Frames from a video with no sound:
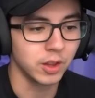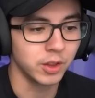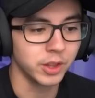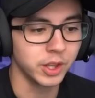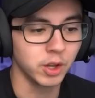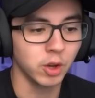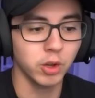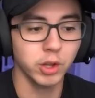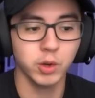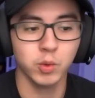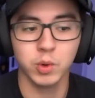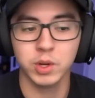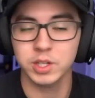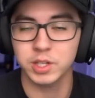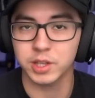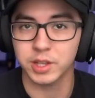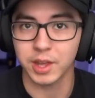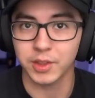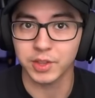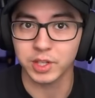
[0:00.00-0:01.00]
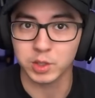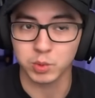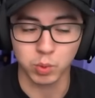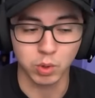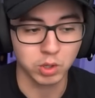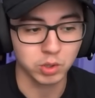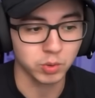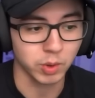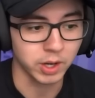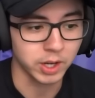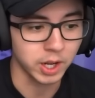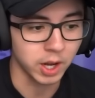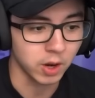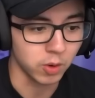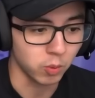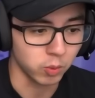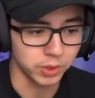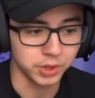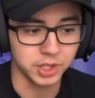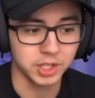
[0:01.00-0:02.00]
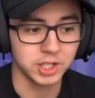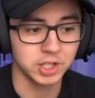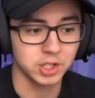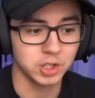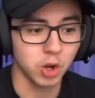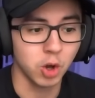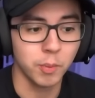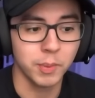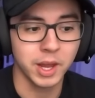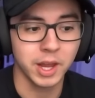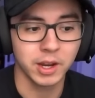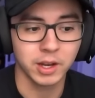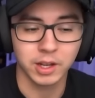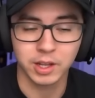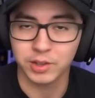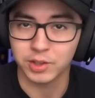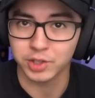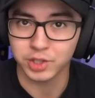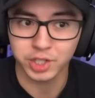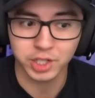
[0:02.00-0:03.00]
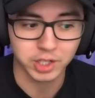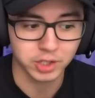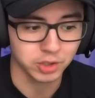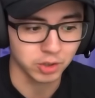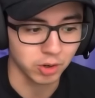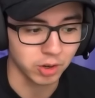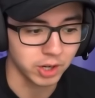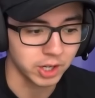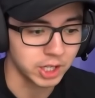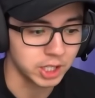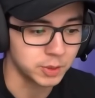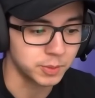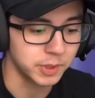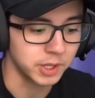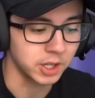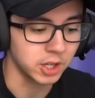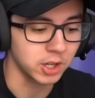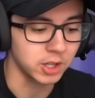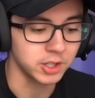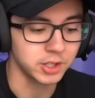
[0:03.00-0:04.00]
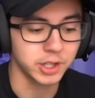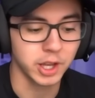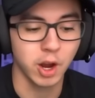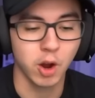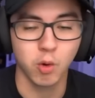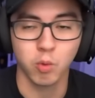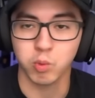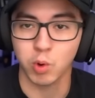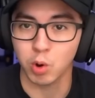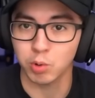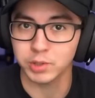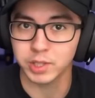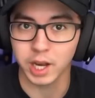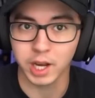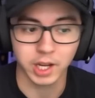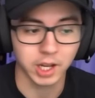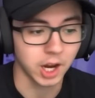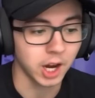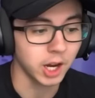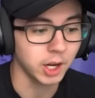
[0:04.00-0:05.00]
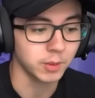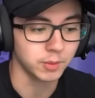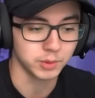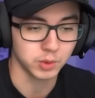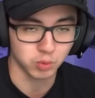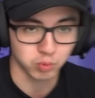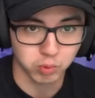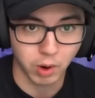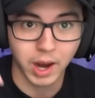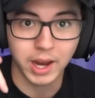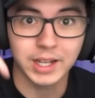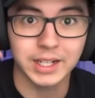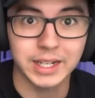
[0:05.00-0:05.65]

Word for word: The only reason that this works right now with the Snowman and the Chicken Turret is because they are rotating items right